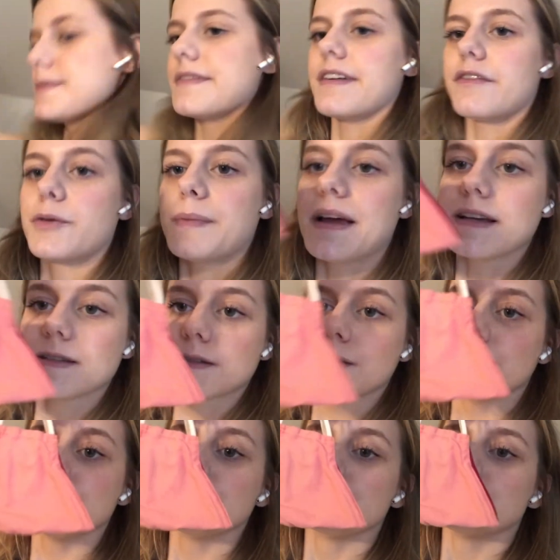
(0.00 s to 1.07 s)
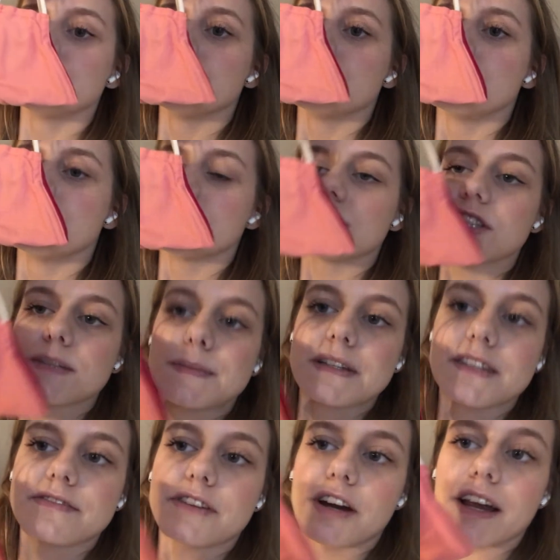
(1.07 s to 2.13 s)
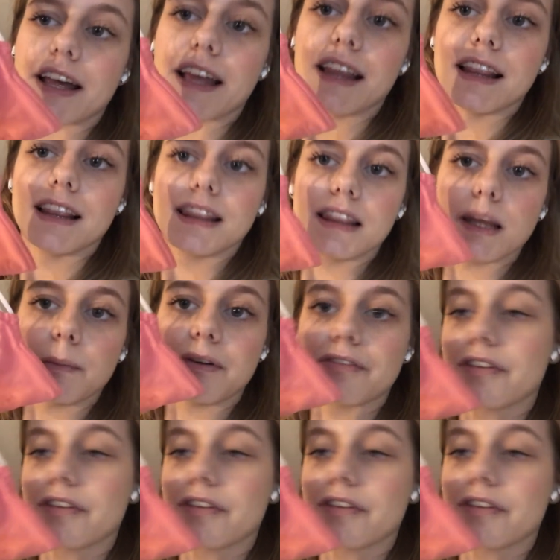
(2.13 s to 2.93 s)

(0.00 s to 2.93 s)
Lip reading: my favorite mask. She smells very lemon